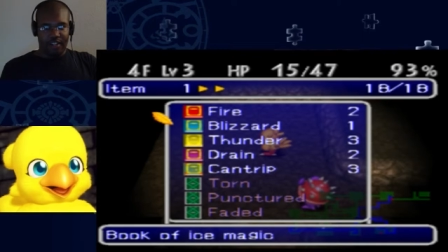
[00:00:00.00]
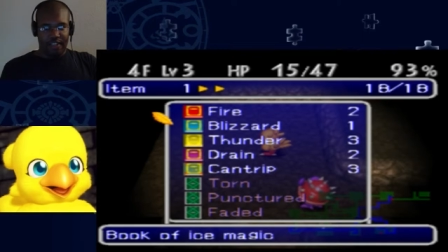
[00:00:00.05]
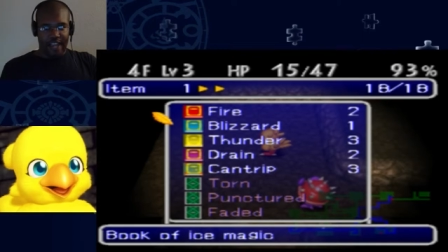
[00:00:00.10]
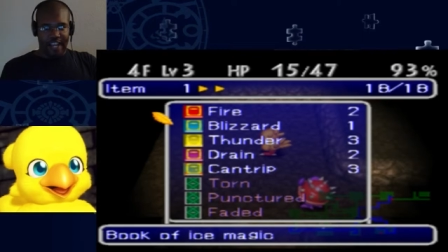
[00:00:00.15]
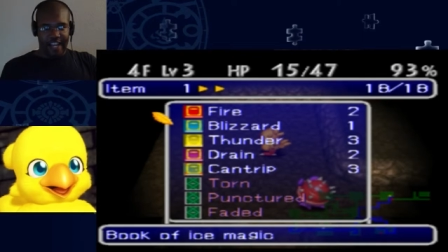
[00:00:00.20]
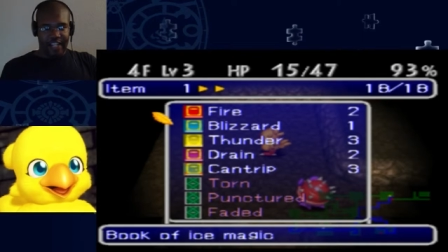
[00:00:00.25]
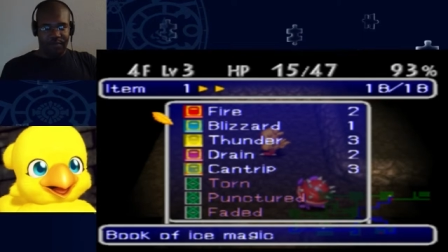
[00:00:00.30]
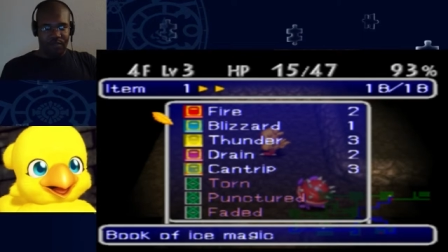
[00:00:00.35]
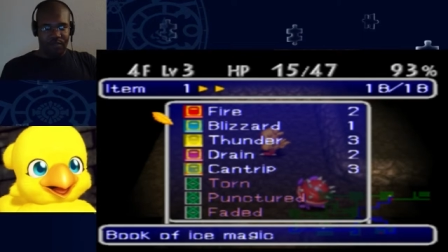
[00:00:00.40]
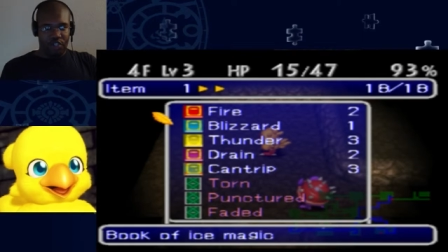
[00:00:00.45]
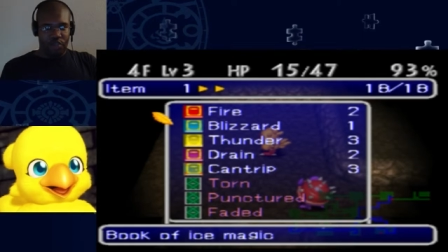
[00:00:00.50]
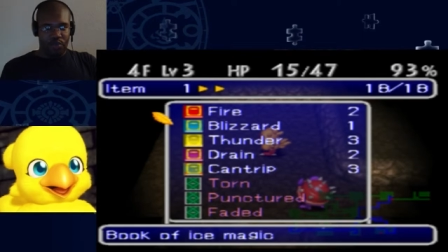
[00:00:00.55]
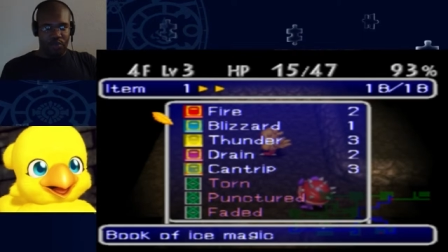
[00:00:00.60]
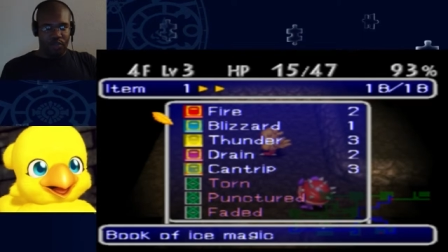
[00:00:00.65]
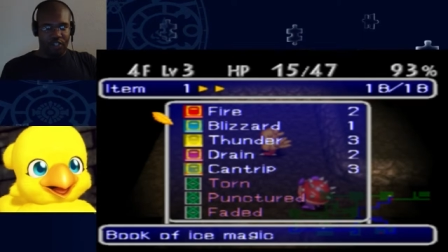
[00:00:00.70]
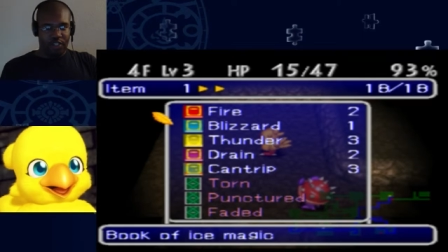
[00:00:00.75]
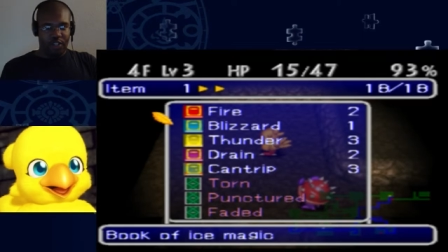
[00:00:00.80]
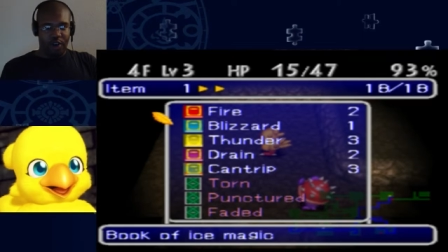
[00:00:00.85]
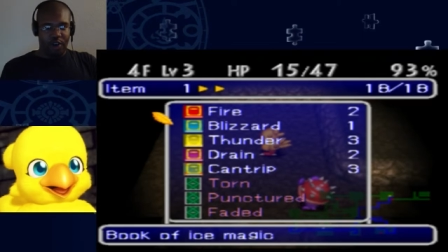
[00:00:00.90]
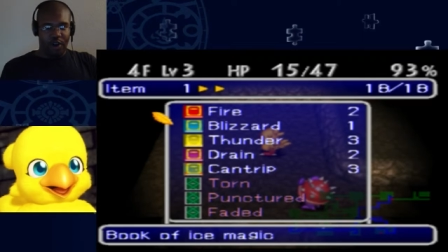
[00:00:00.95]
that is what you
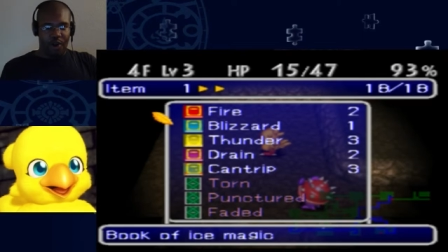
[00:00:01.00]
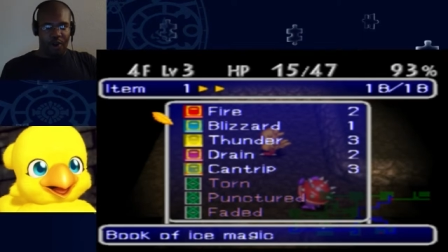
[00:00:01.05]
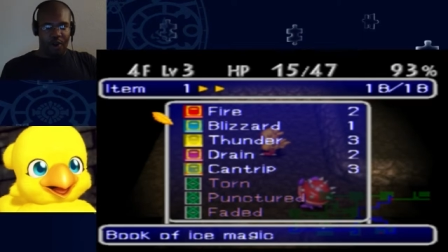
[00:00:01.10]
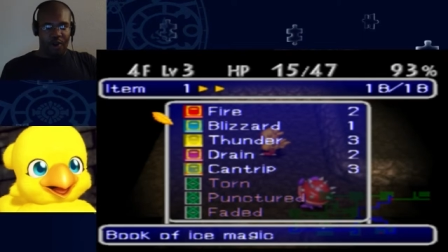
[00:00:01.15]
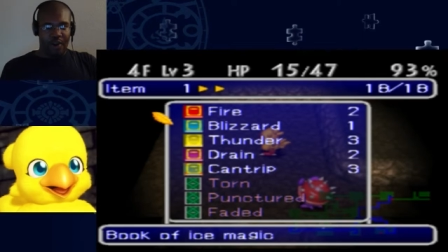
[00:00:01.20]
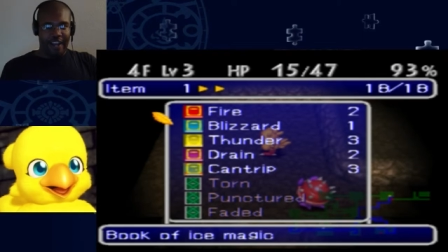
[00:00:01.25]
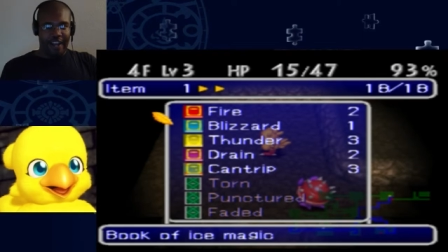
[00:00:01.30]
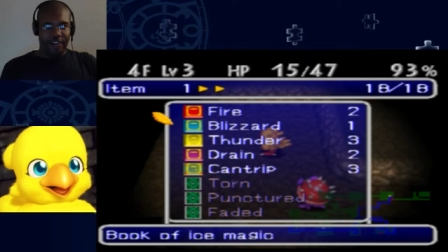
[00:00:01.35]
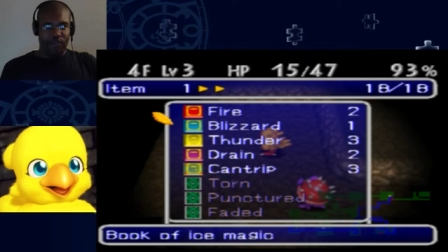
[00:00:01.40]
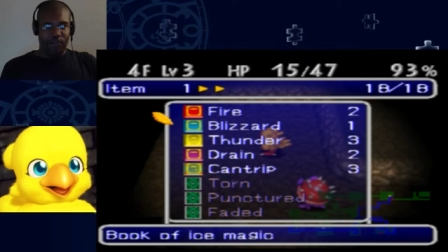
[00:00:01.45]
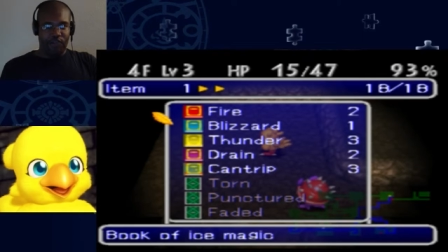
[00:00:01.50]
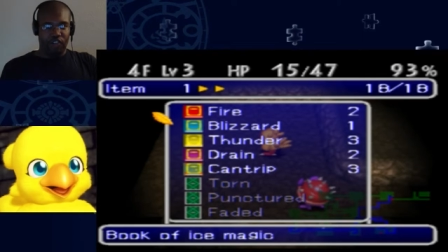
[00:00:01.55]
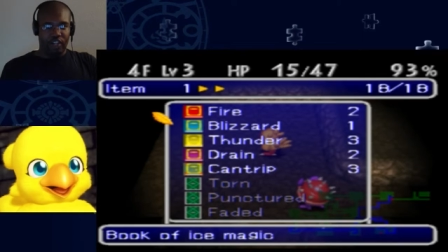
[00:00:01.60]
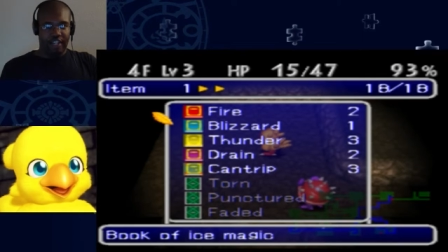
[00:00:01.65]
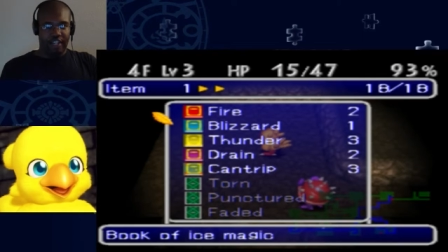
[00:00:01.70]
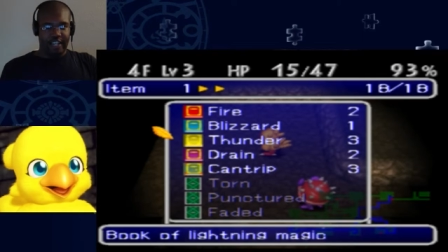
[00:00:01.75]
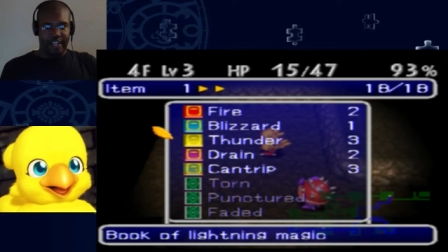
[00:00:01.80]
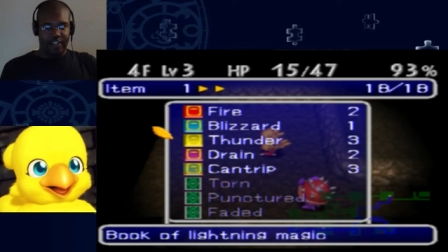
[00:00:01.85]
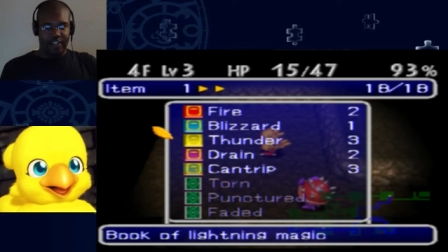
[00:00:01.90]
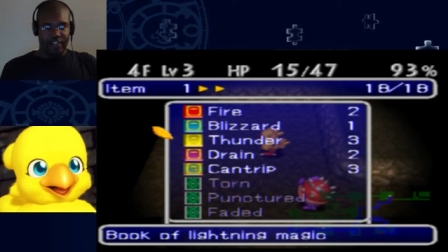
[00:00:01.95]
would call a
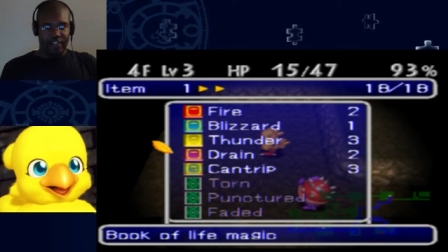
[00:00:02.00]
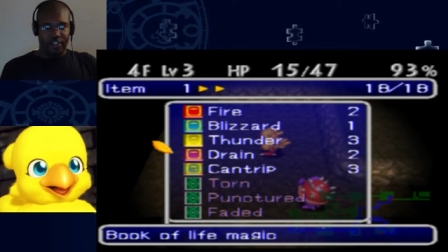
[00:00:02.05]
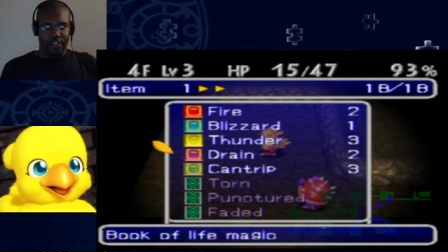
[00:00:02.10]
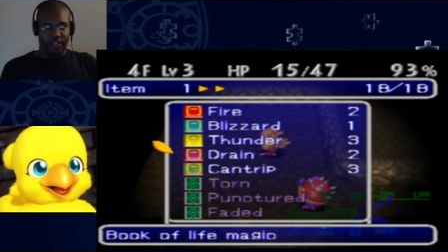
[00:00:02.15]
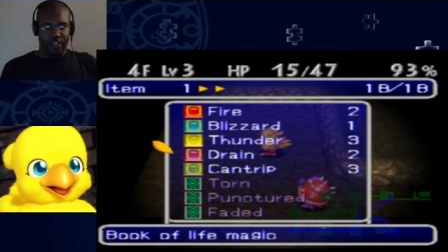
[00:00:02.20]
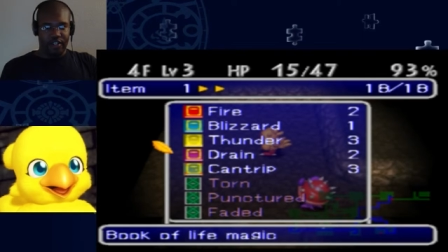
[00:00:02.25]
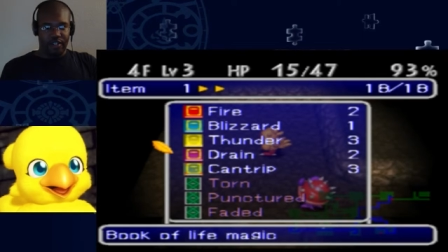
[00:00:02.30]
run ender.